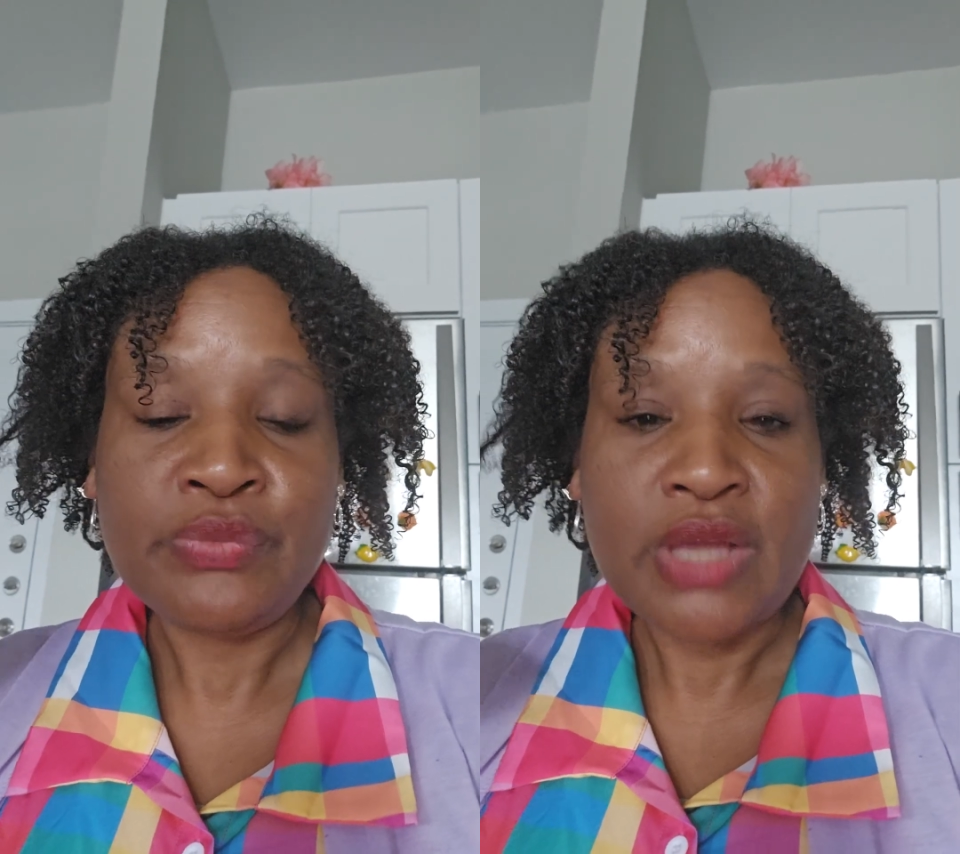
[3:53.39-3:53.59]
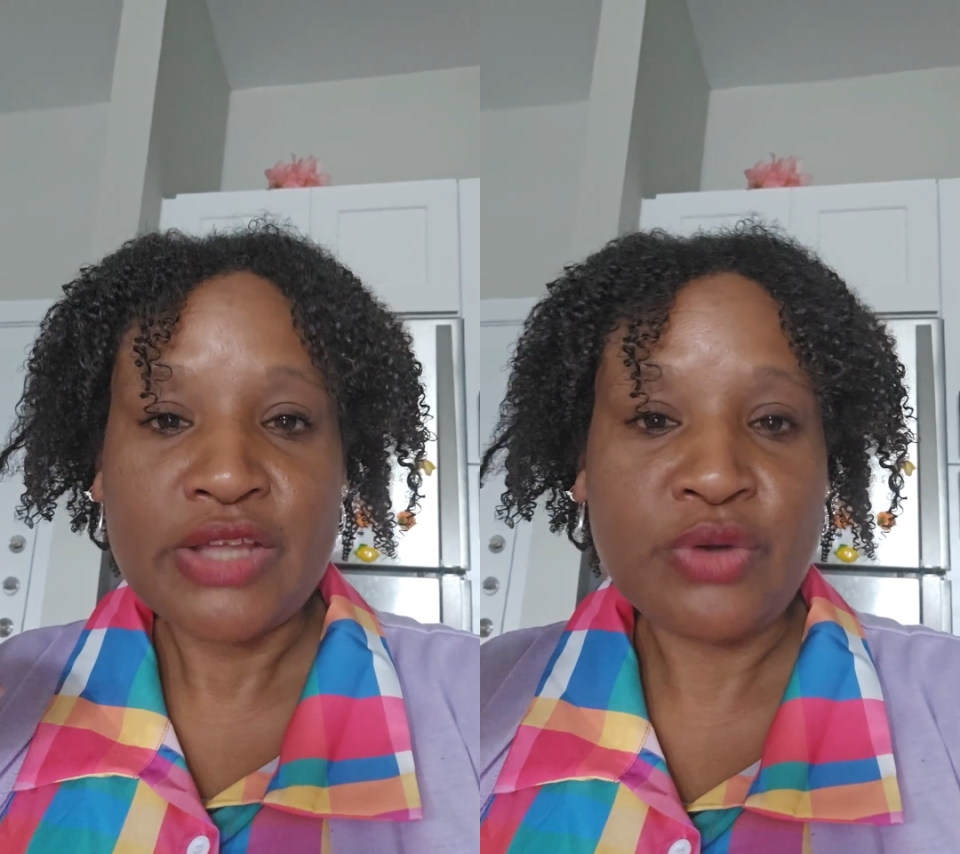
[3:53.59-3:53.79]

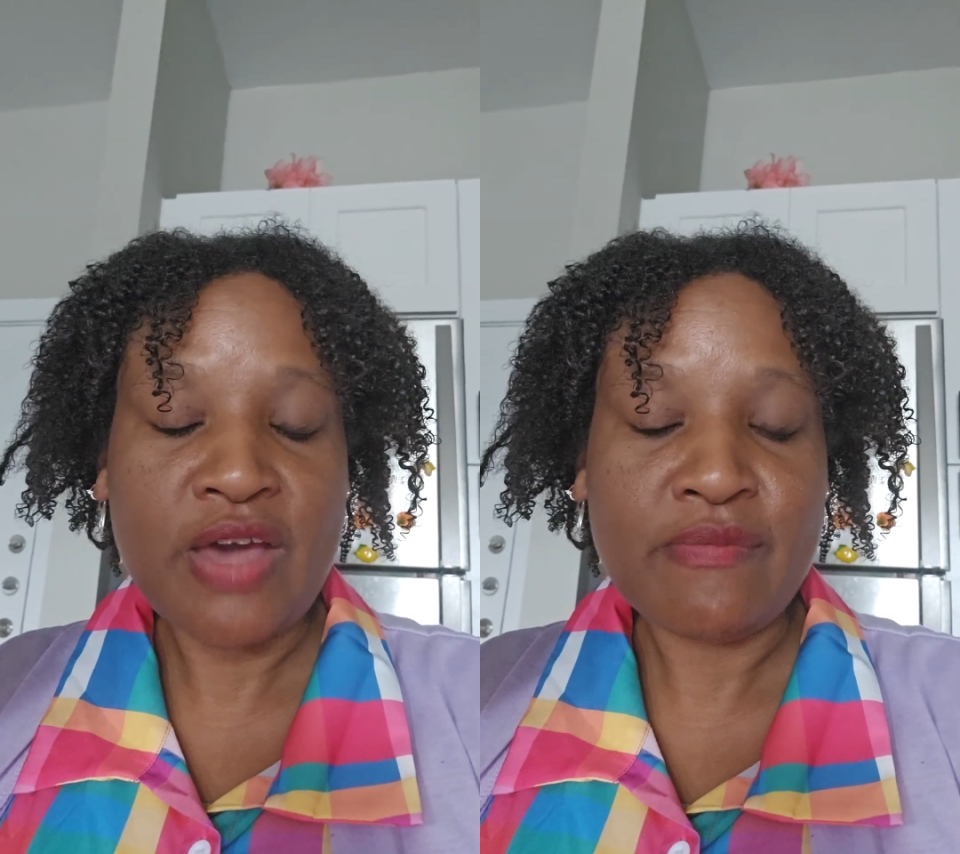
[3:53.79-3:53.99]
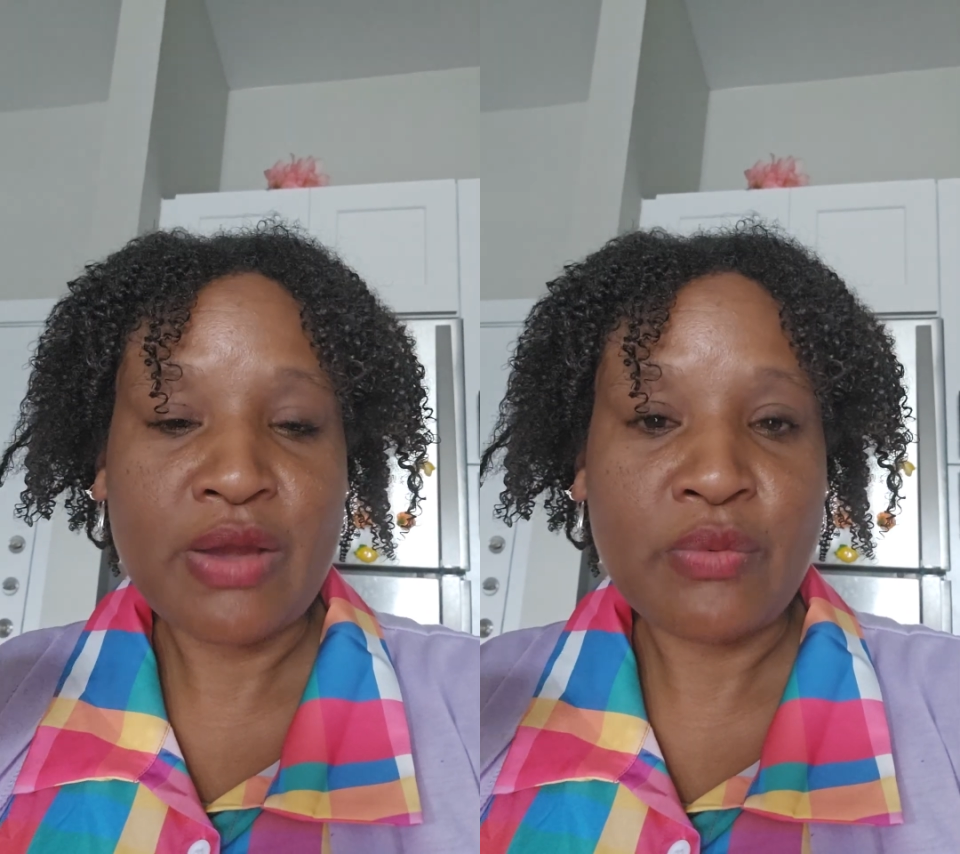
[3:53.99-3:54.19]
I do
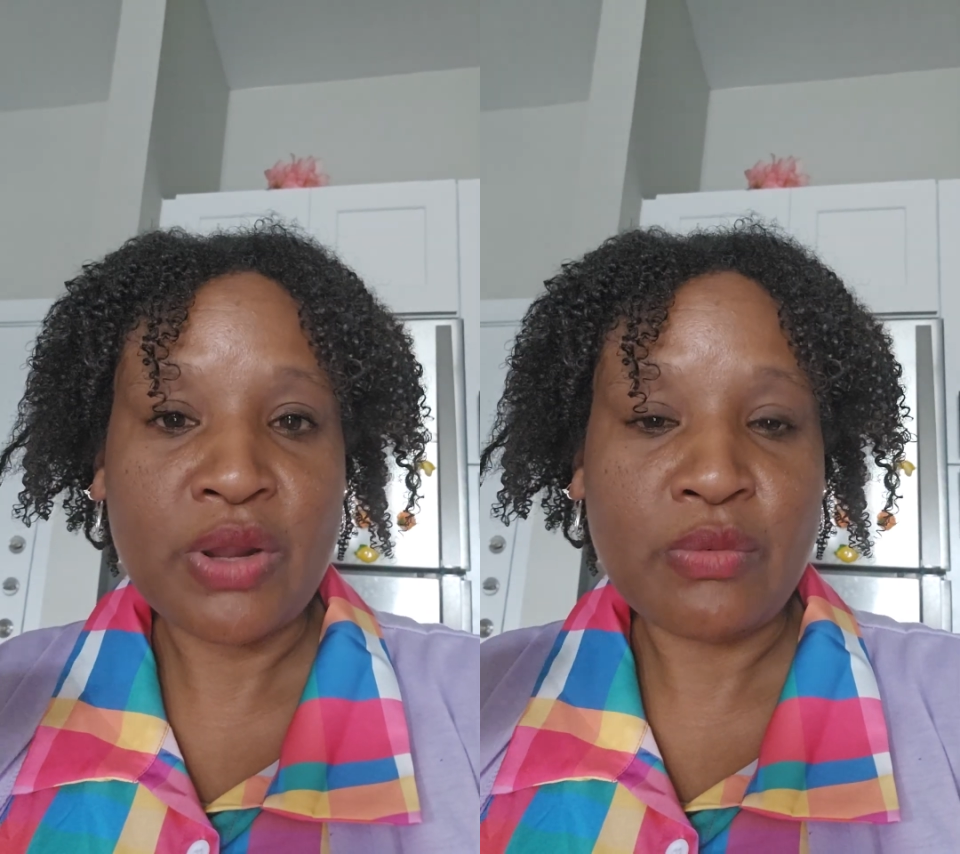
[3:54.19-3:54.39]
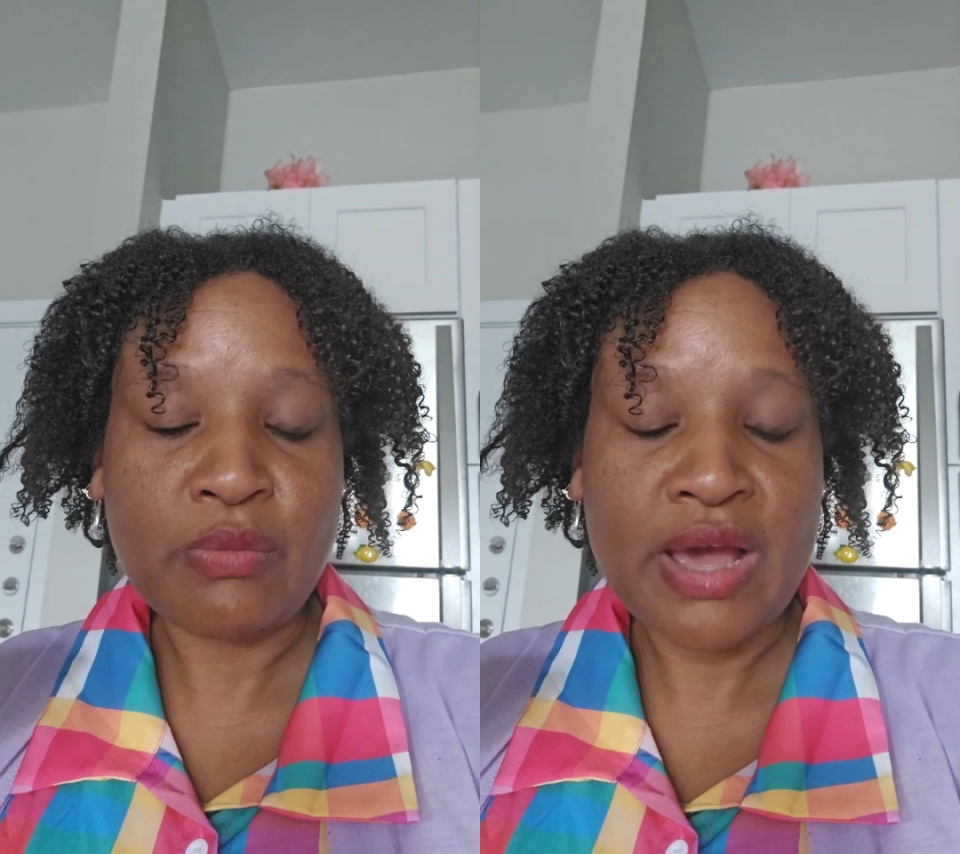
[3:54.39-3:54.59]
have
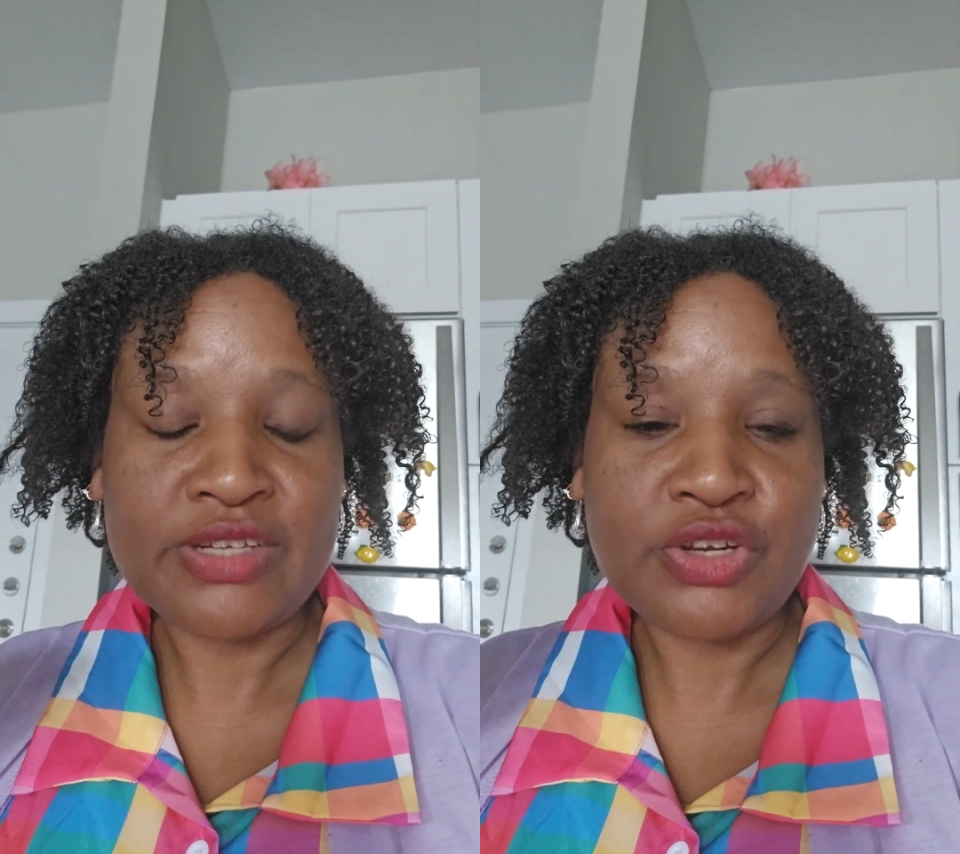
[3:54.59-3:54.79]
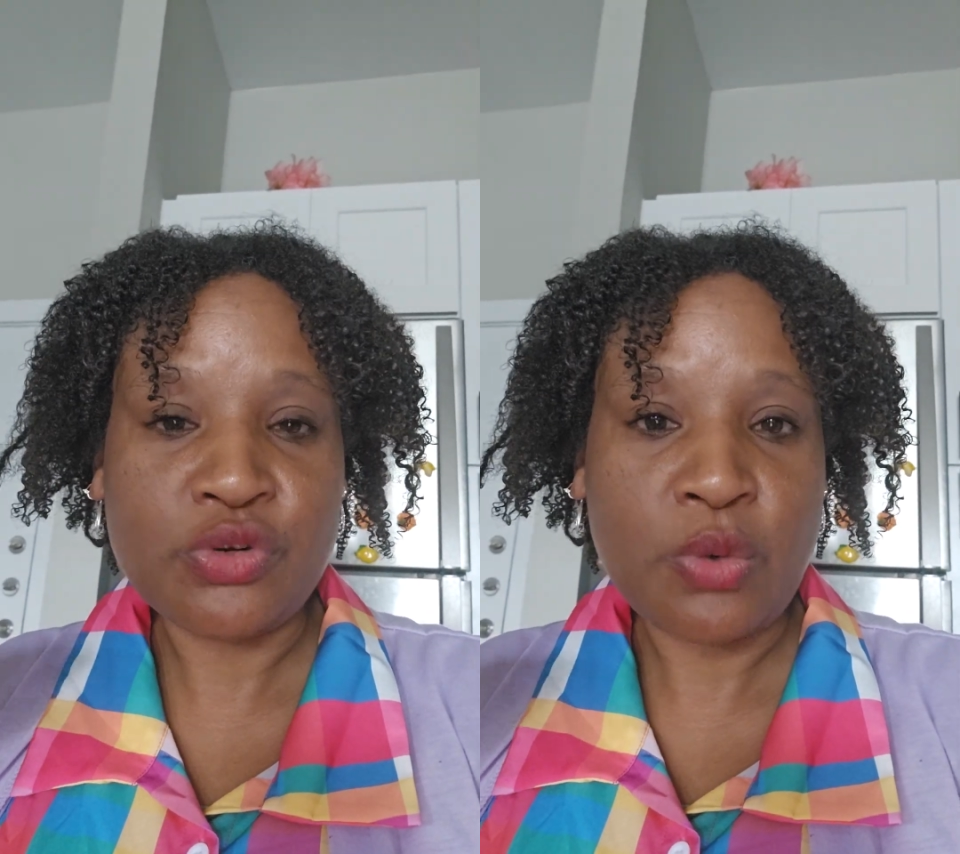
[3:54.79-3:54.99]
my teacher